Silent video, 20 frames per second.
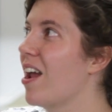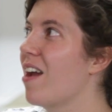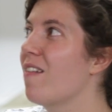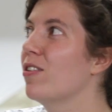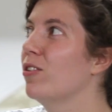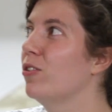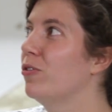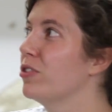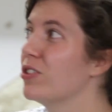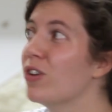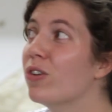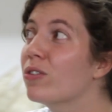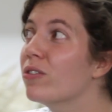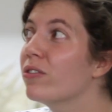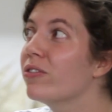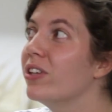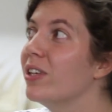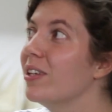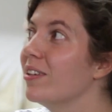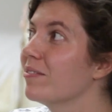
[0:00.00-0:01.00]
aerial
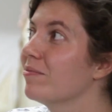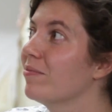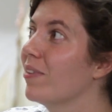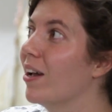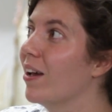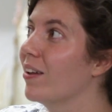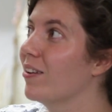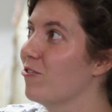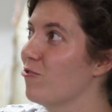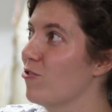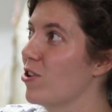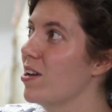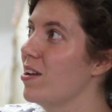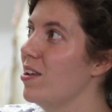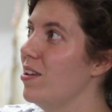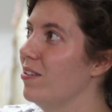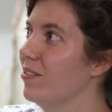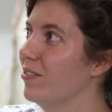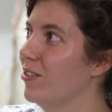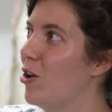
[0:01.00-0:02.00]
photography hadn't
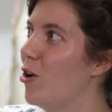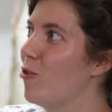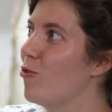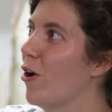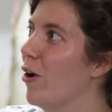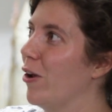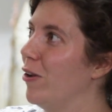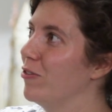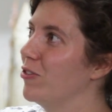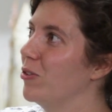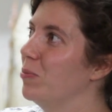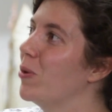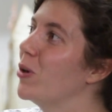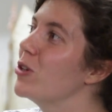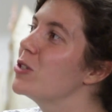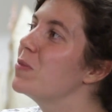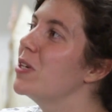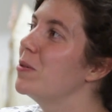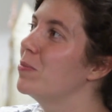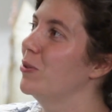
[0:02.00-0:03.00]
really arrived in
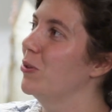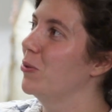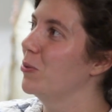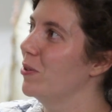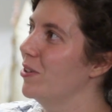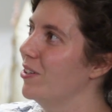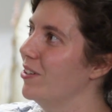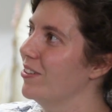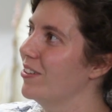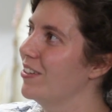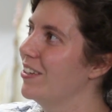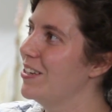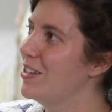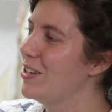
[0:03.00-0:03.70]
most people's world.